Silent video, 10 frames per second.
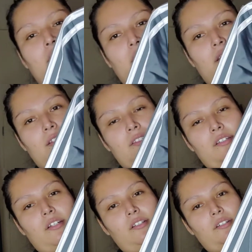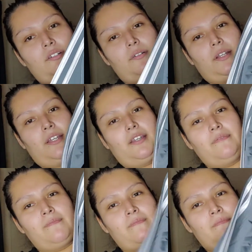and it's a color gray
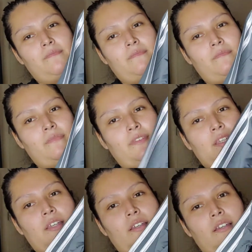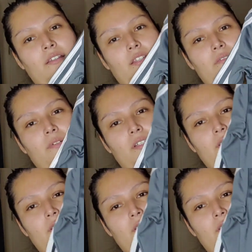this one is